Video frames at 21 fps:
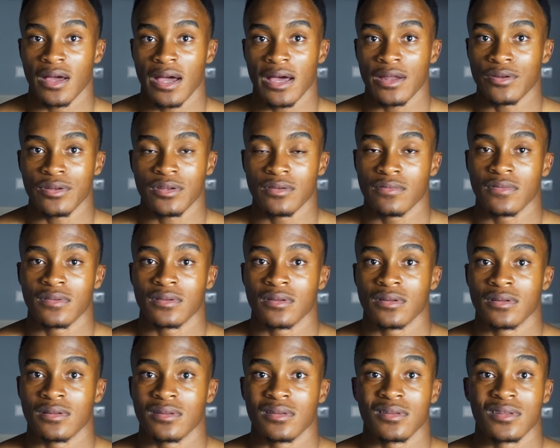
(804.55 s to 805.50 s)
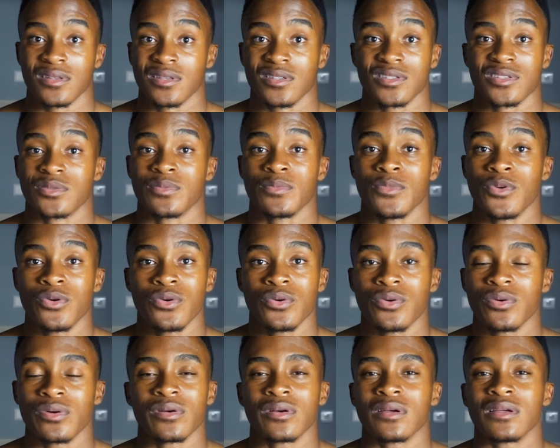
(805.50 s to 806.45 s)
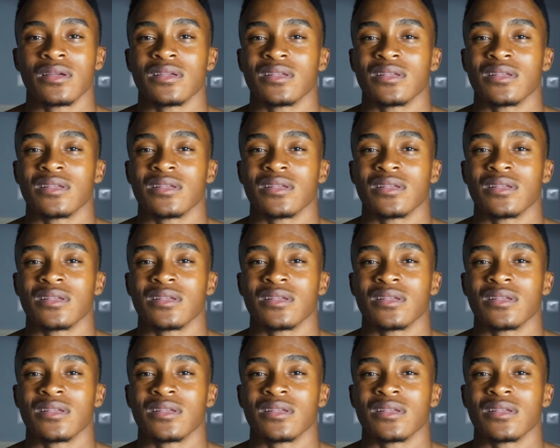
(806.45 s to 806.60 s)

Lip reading: I don't even, small